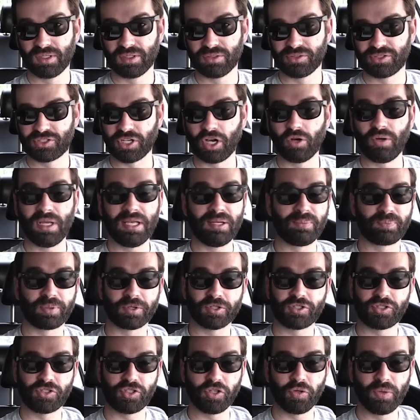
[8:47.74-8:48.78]
So, in
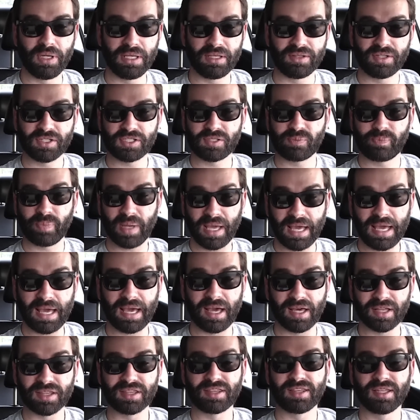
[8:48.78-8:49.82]
pursuing this
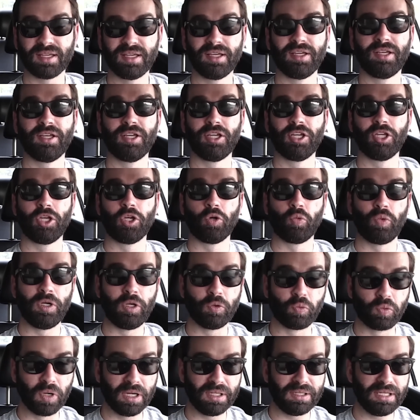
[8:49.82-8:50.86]
path, we
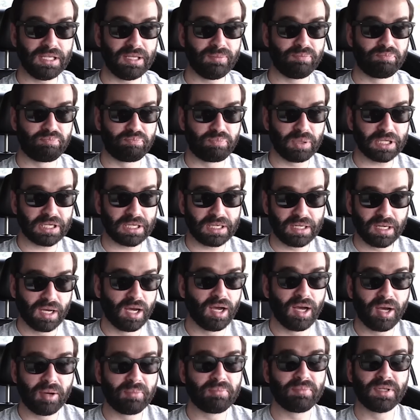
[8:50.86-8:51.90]
really
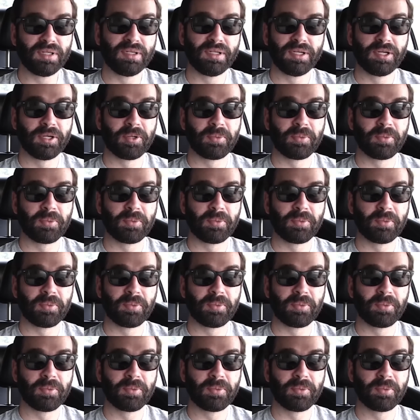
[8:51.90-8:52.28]
become